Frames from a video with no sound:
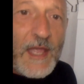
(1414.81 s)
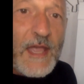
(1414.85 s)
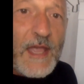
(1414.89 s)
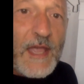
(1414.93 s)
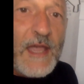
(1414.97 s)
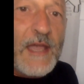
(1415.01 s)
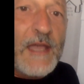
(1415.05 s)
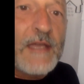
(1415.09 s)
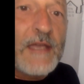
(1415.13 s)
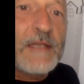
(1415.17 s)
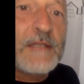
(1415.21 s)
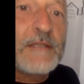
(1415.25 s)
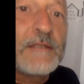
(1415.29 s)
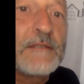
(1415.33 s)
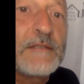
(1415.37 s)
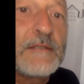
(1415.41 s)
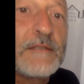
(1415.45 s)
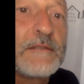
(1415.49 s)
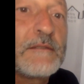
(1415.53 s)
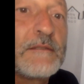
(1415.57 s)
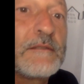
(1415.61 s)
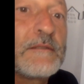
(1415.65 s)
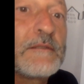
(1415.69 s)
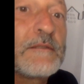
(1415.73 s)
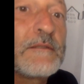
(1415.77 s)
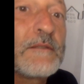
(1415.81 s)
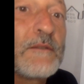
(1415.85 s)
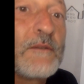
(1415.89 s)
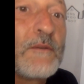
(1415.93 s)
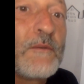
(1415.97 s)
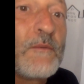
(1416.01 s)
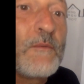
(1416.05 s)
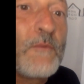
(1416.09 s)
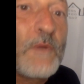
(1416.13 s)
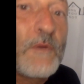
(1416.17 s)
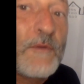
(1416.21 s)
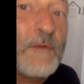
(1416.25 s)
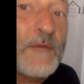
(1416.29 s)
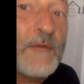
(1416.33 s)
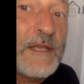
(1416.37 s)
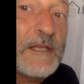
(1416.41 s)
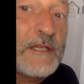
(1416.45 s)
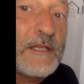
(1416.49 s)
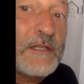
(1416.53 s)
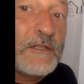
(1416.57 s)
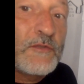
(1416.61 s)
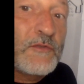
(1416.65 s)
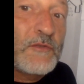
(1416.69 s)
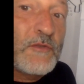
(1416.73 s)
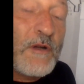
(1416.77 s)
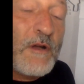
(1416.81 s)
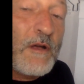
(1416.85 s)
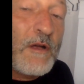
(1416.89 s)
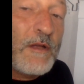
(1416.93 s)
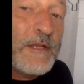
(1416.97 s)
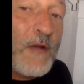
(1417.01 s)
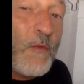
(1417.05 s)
and we're ready to draw.